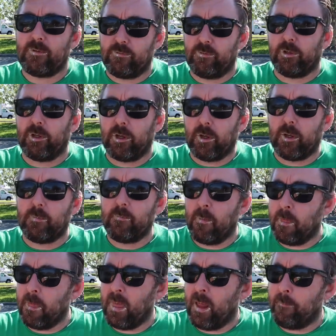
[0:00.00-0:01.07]
really good.
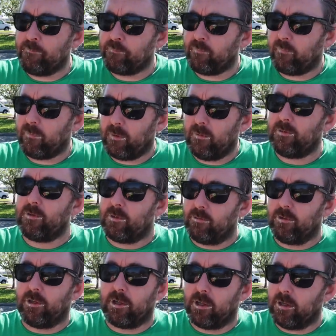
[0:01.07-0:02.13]
This is
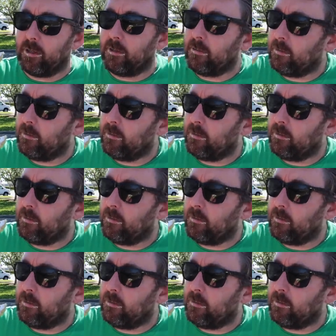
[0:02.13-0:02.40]
really good.